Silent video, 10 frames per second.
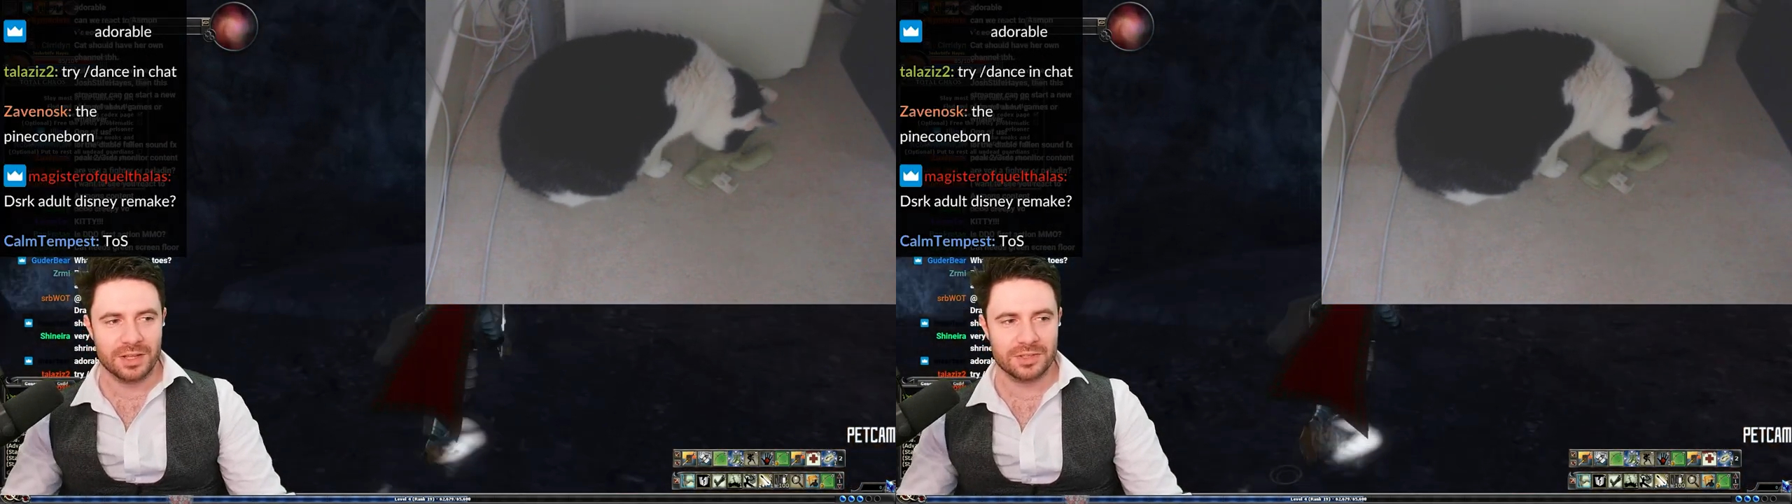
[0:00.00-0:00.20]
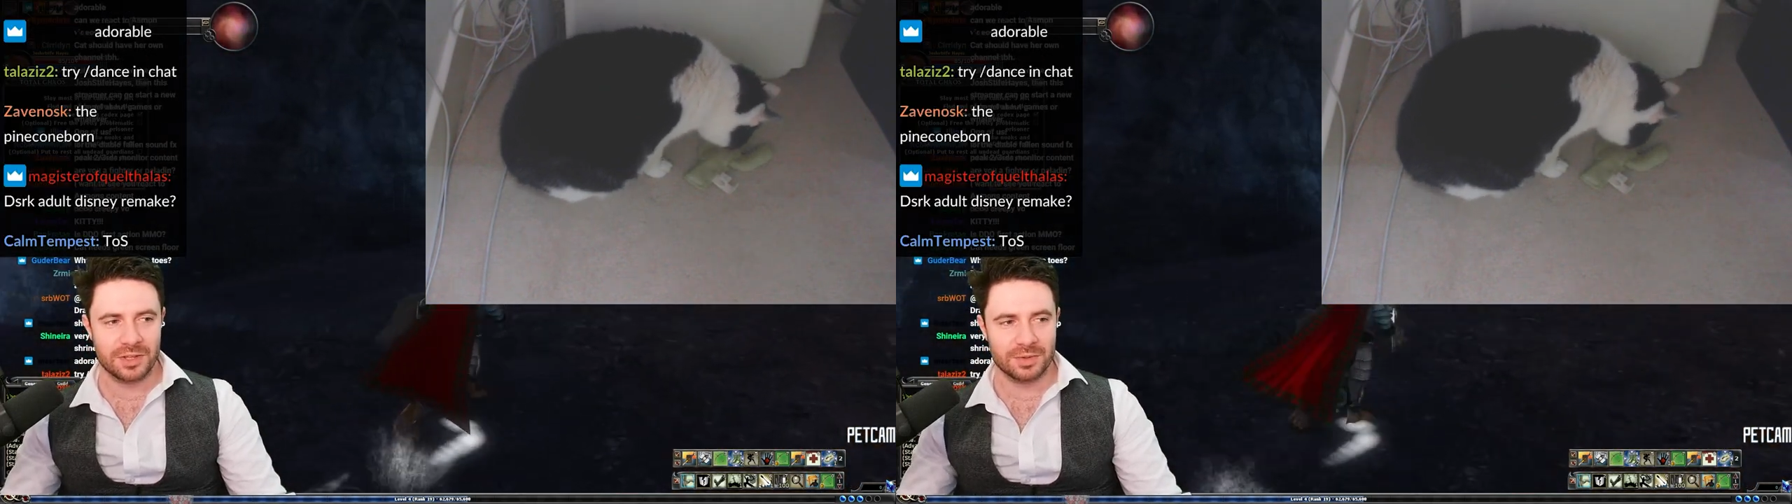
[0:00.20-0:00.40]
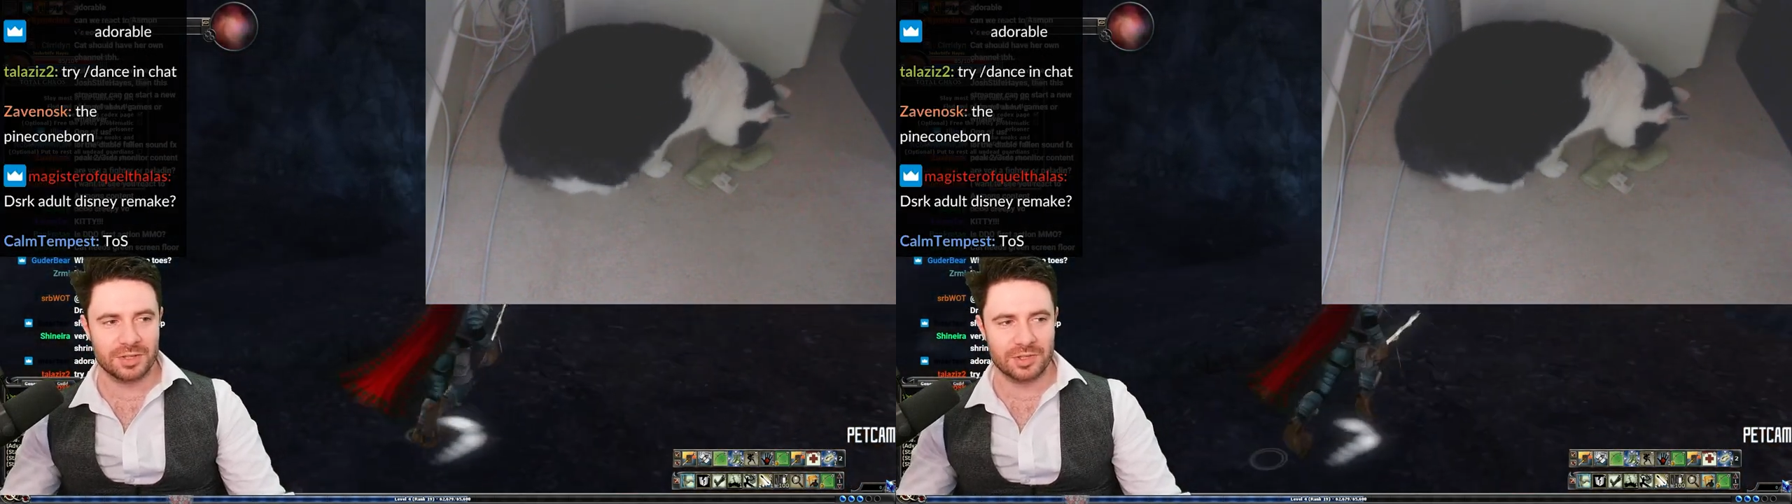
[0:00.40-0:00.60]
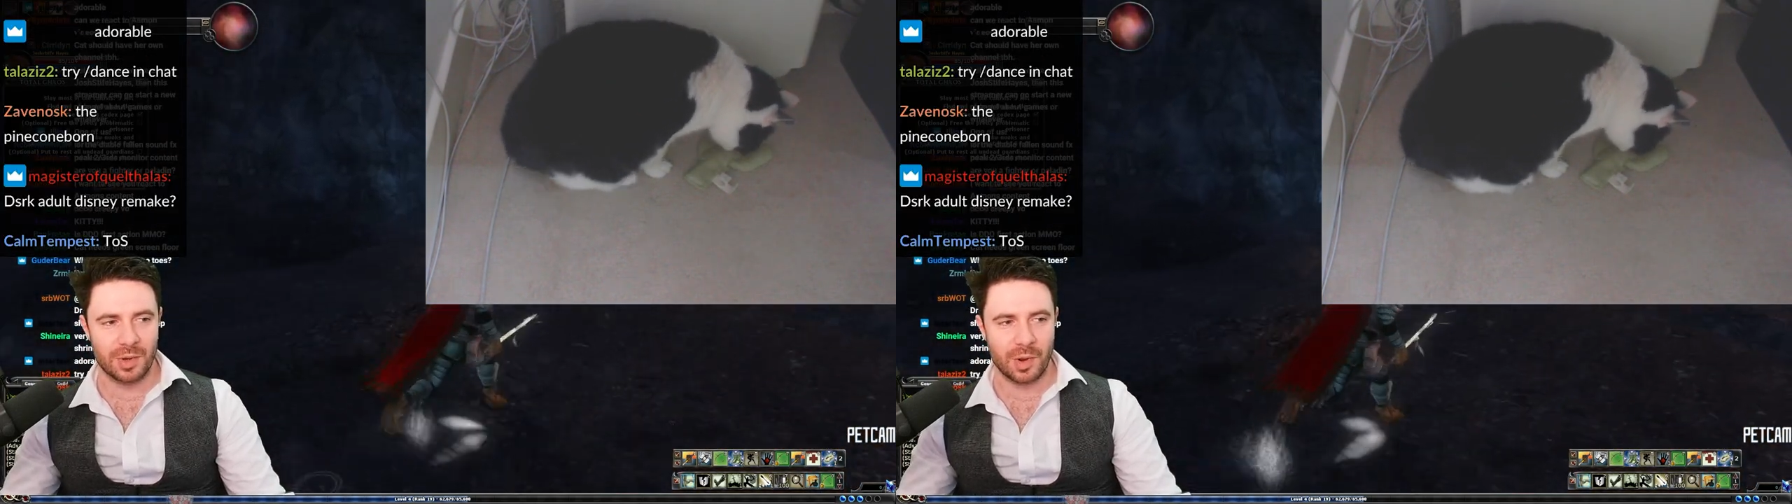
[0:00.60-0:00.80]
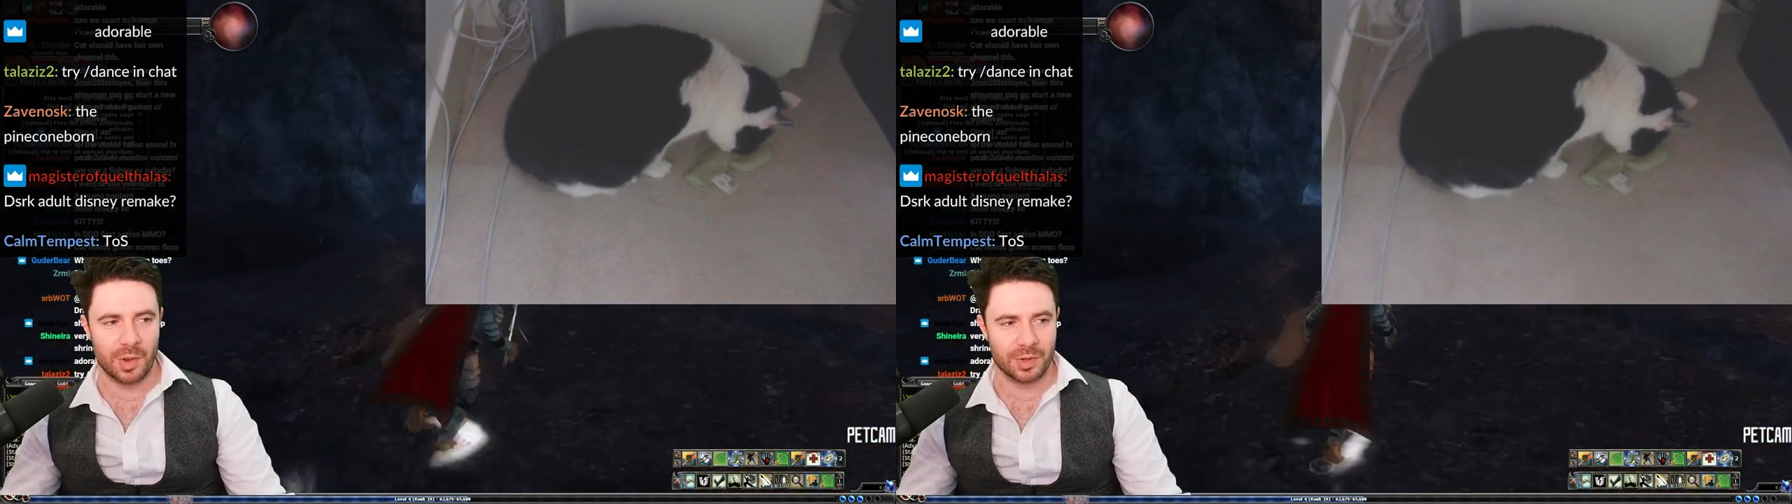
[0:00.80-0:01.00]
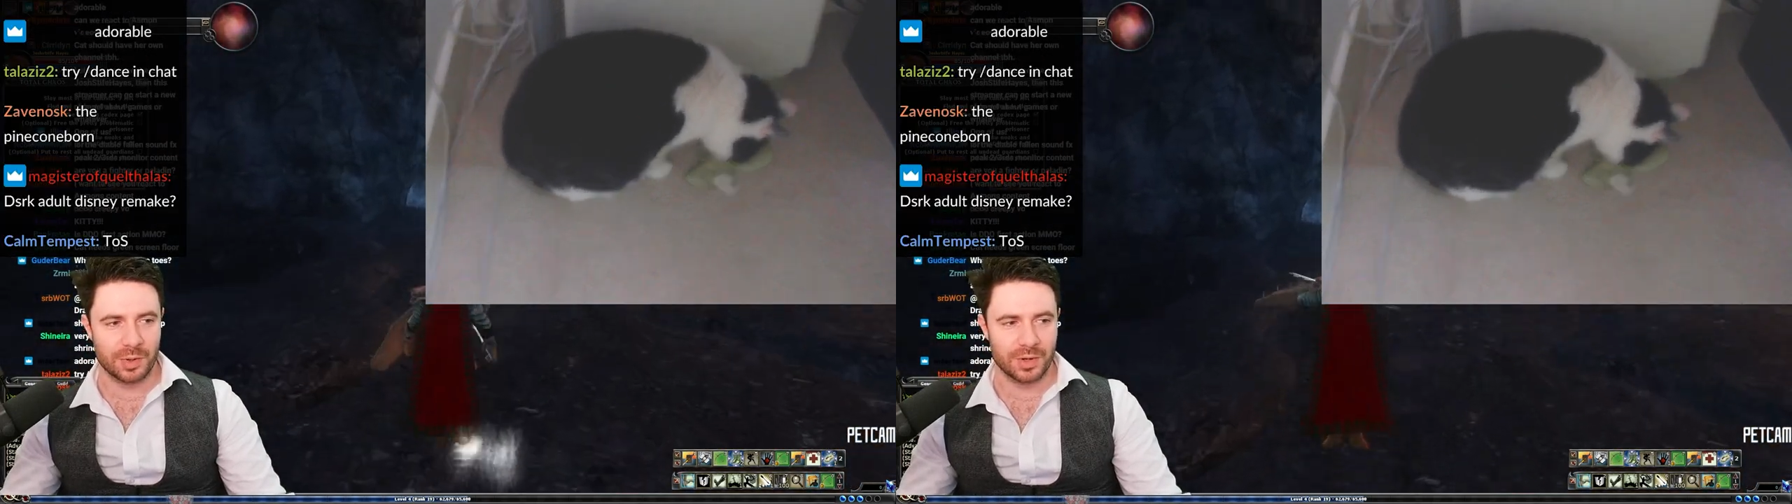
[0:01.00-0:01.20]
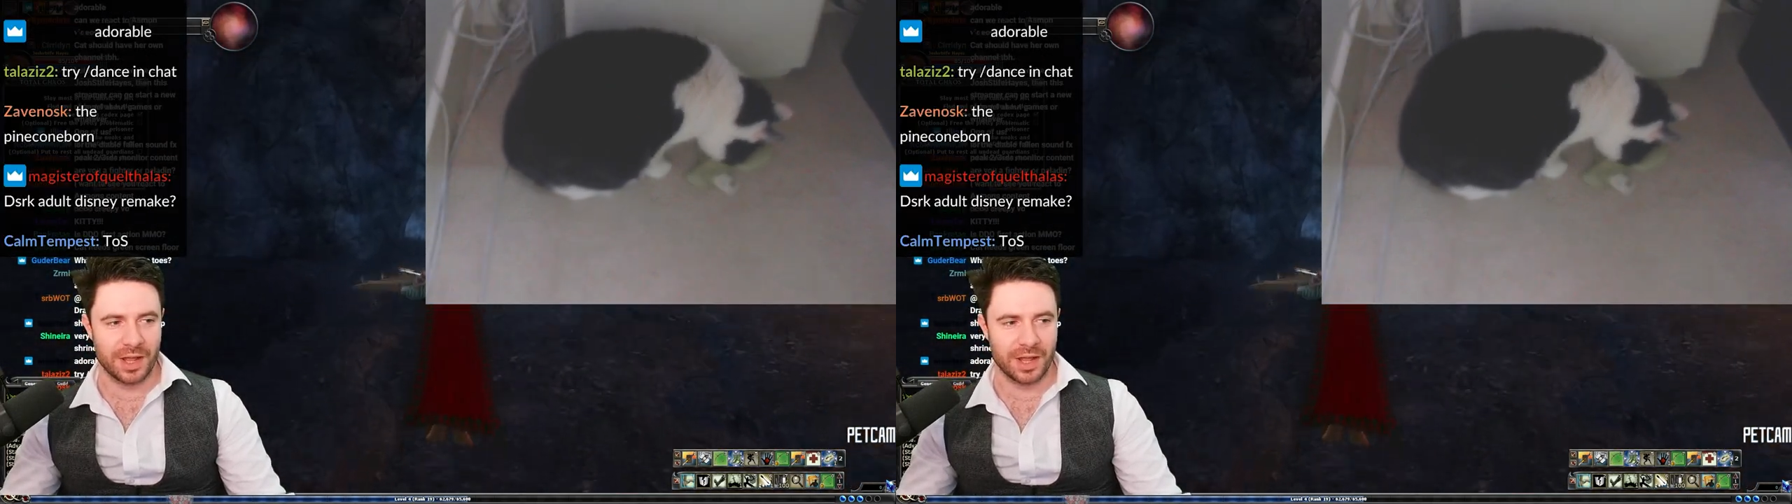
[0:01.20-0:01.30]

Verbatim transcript: there's only so long an old